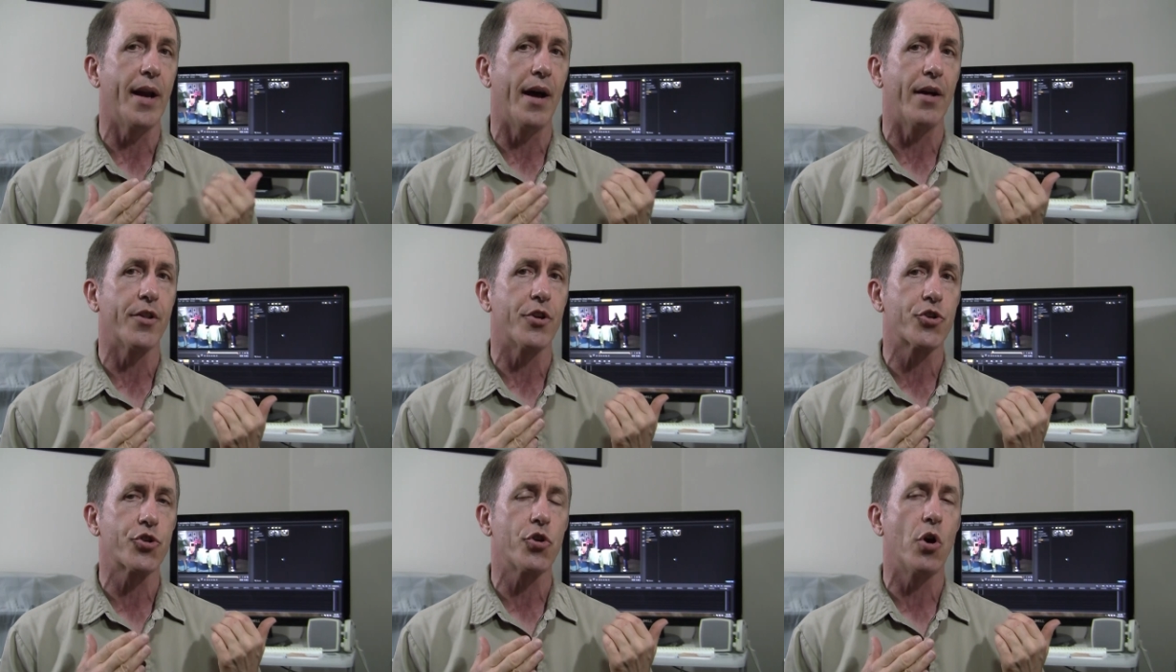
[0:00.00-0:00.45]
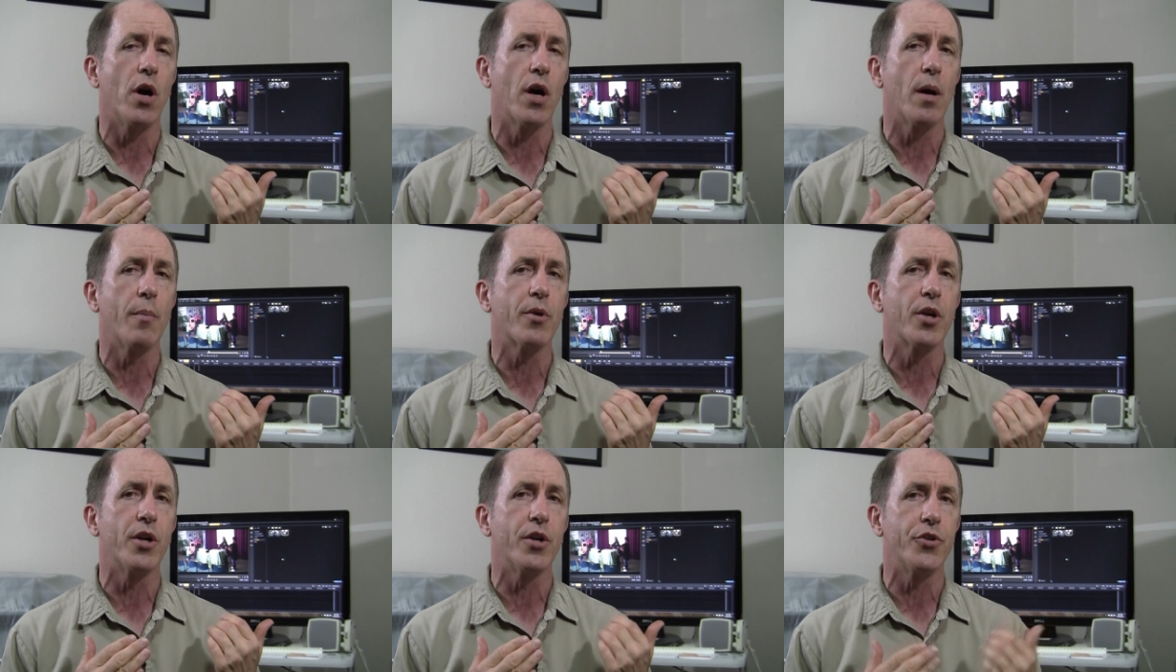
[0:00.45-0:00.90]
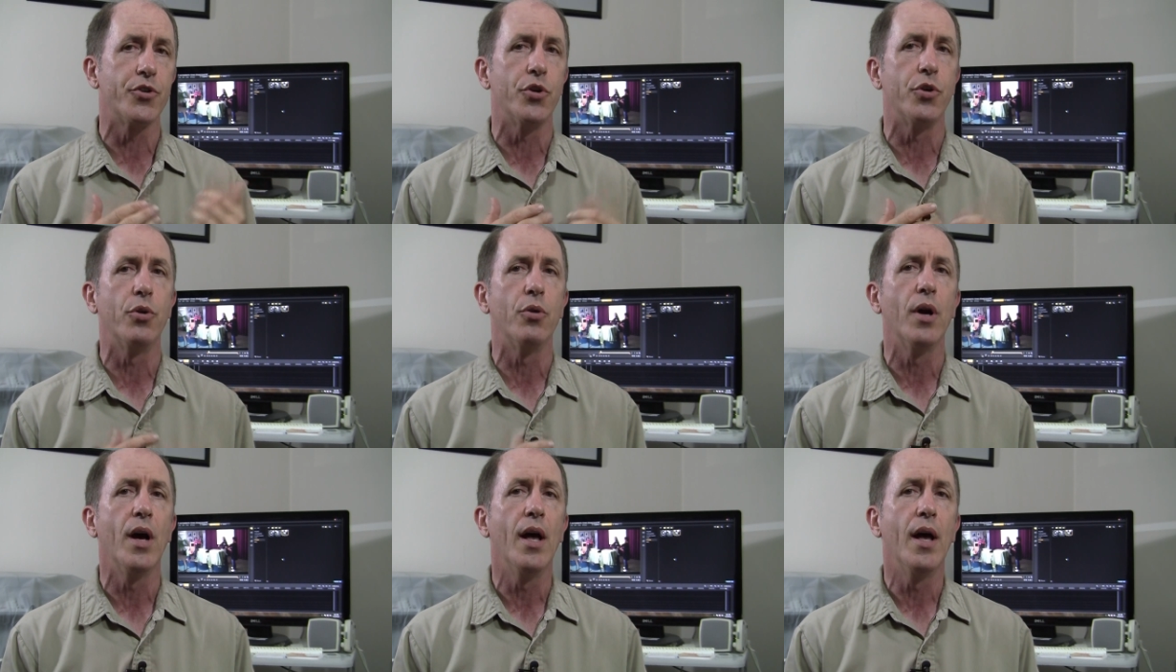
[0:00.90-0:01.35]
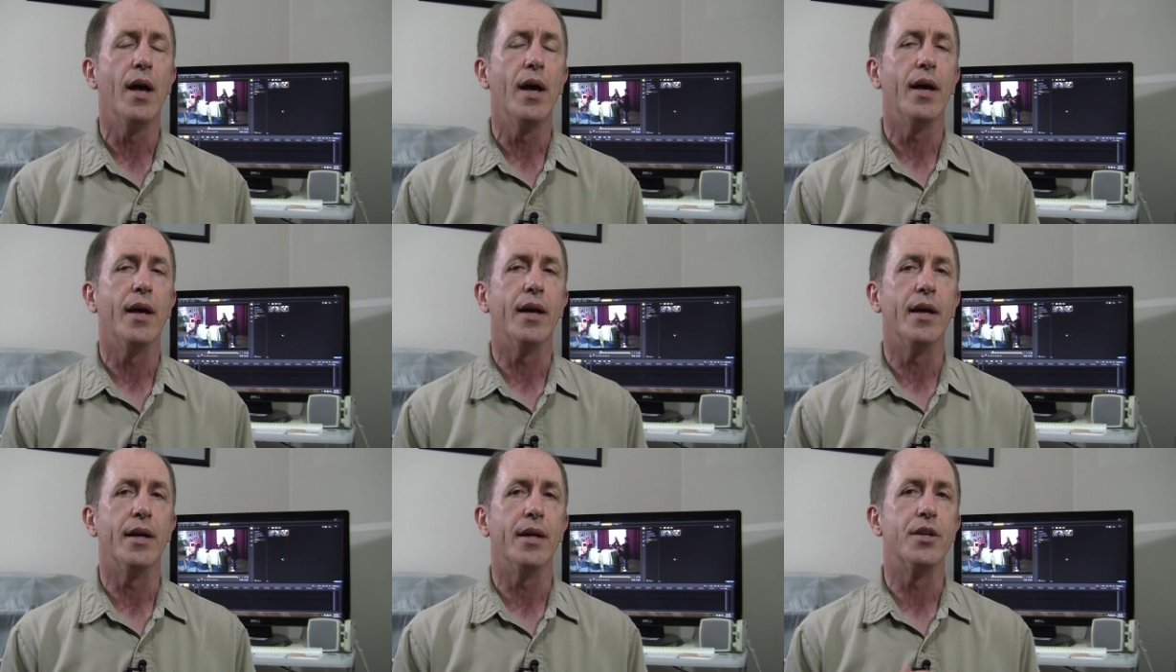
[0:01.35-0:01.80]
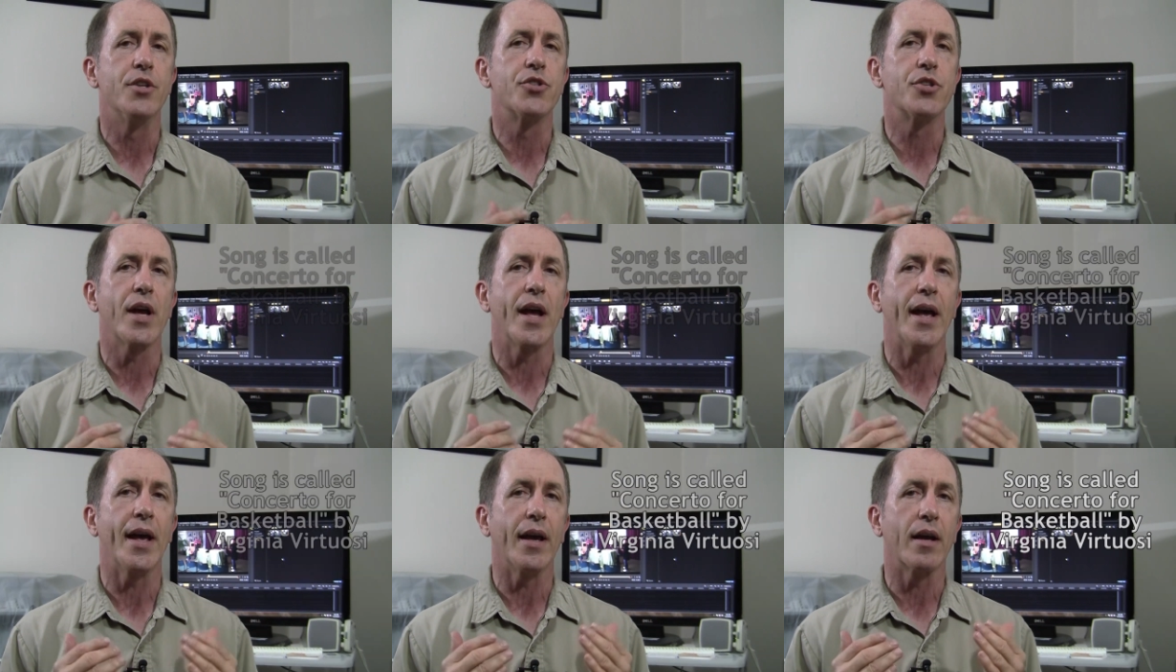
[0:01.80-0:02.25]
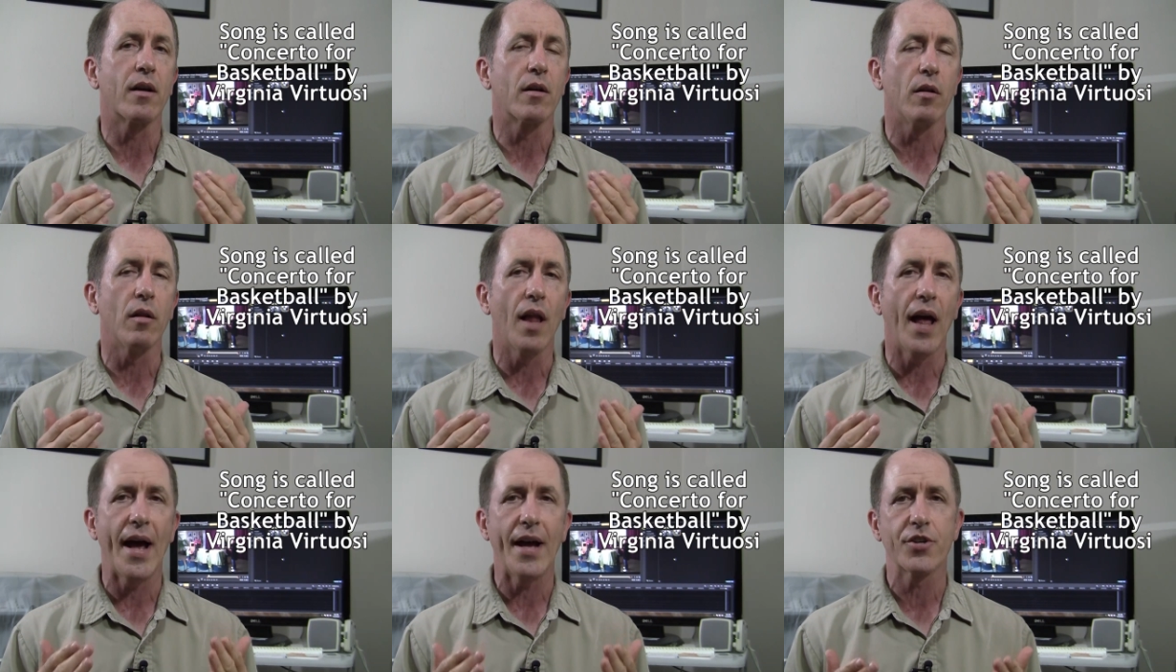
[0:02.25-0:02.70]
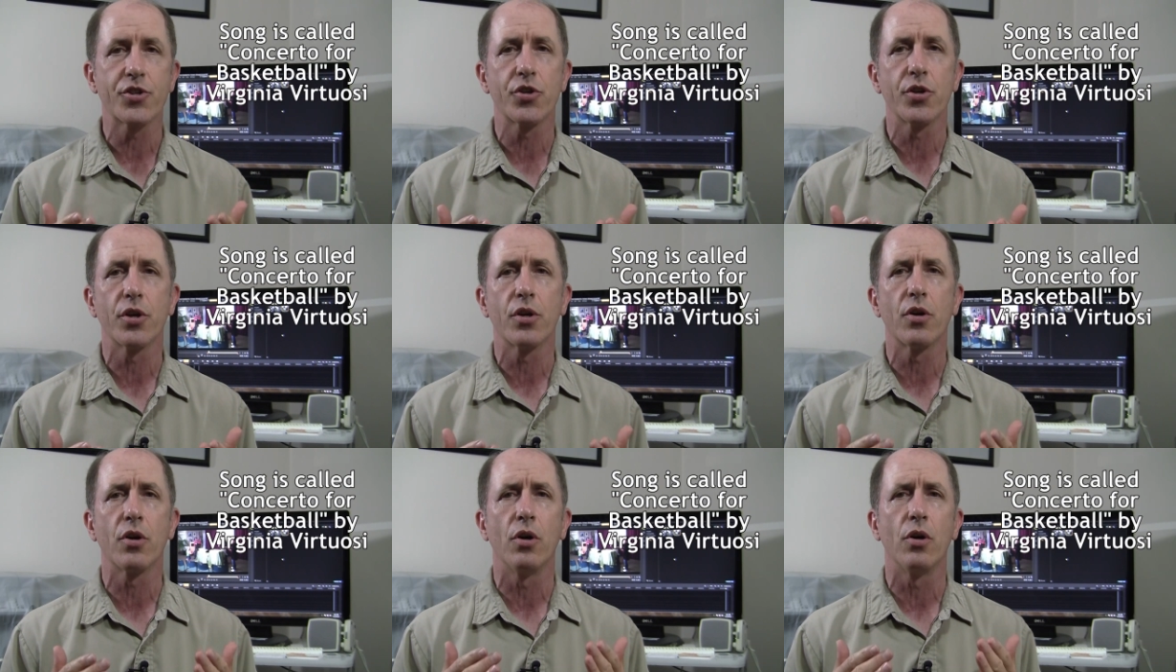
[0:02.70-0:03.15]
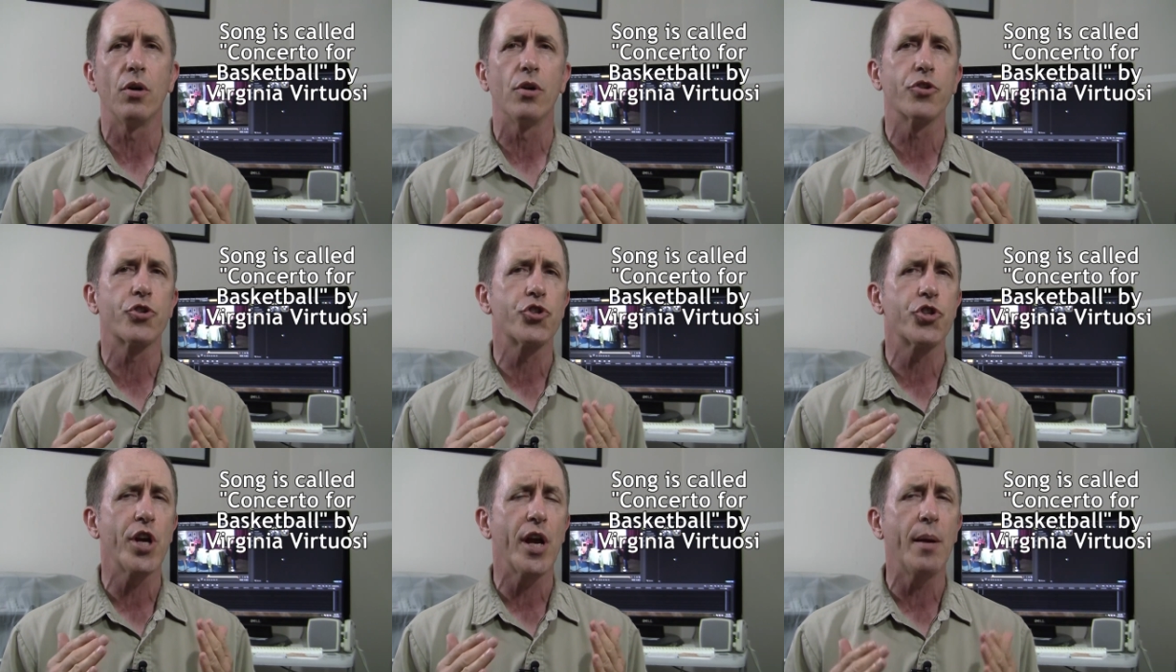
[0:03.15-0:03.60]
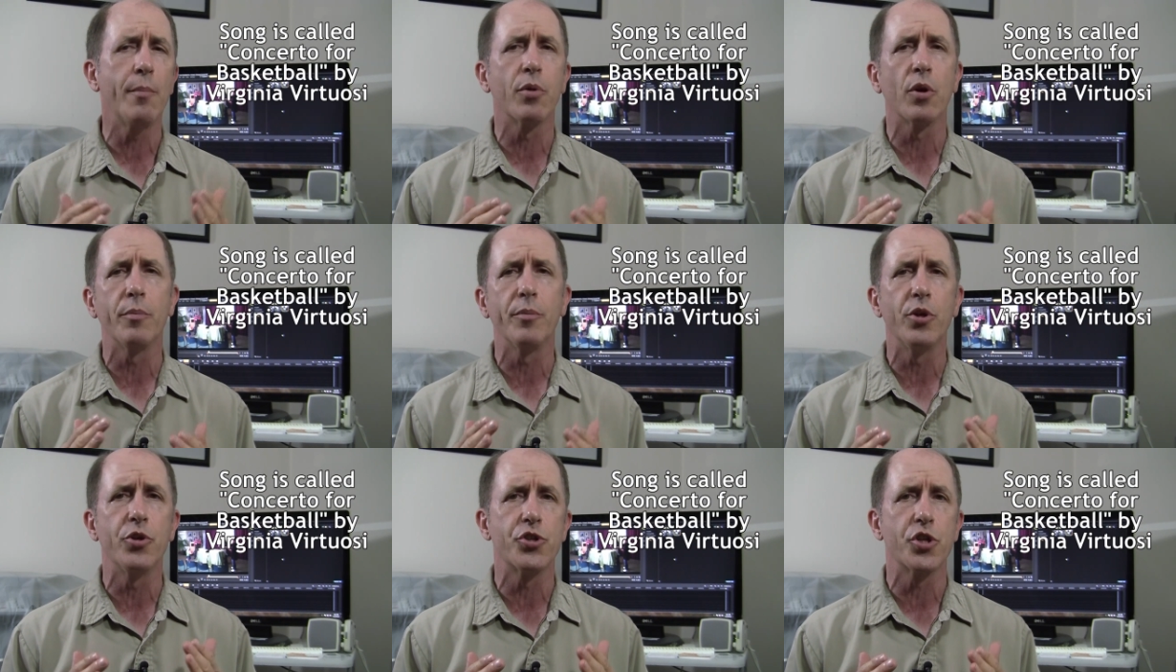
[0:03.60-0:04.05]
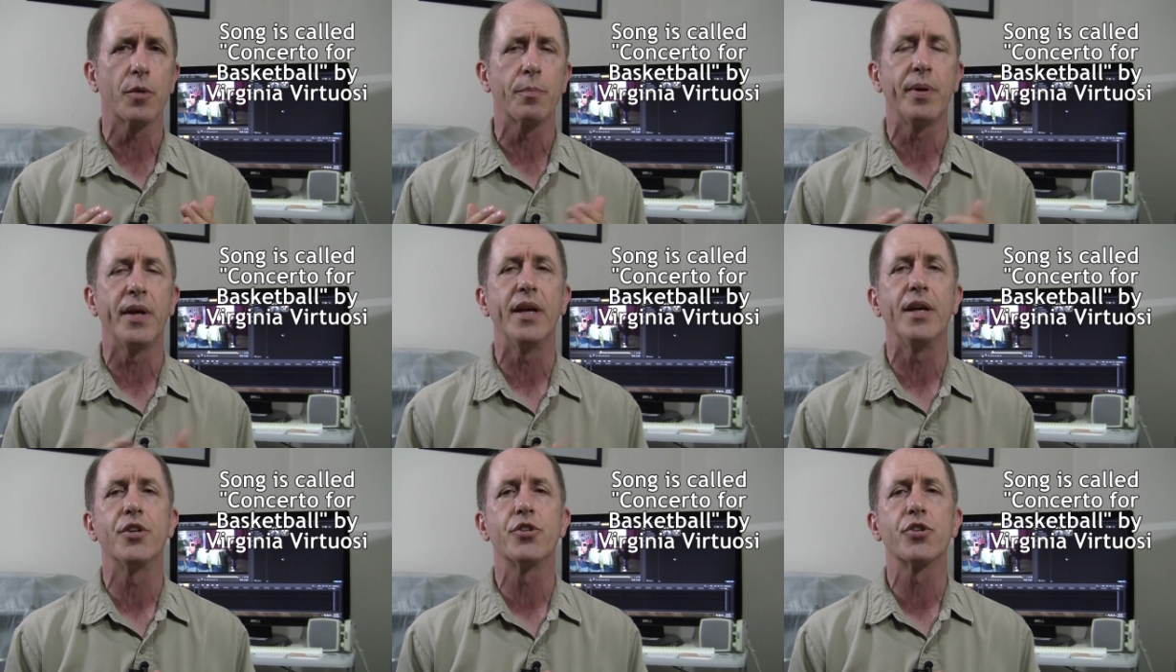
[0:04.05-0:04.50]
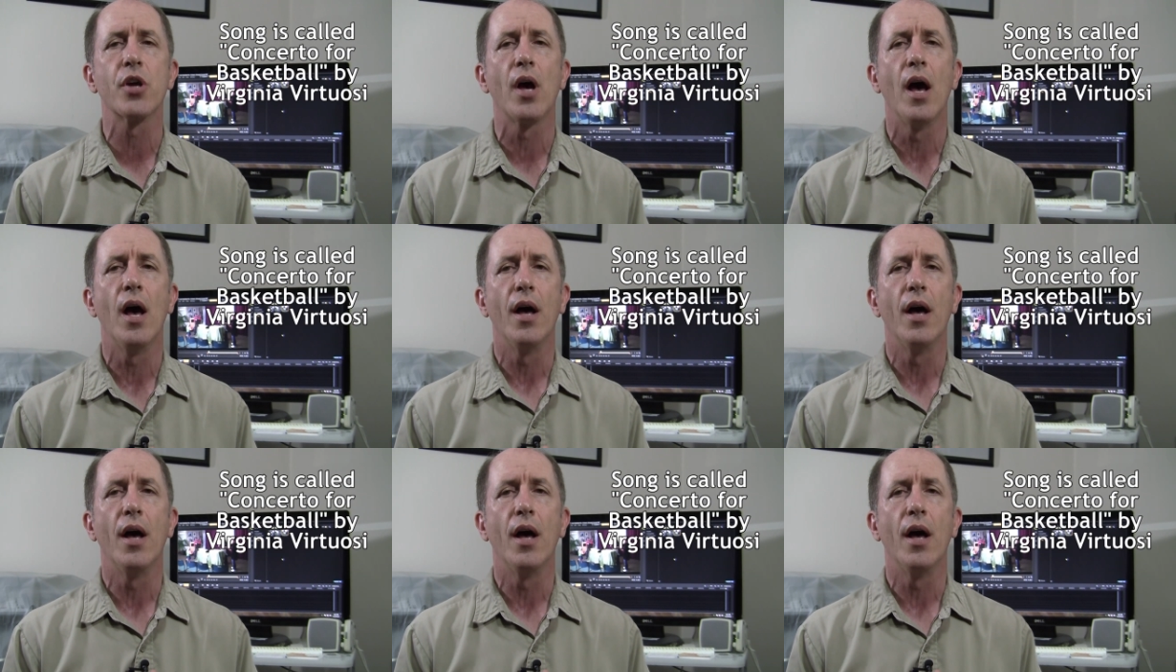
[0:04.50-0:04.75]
Now the song I'm going to do is a classical chamber music piece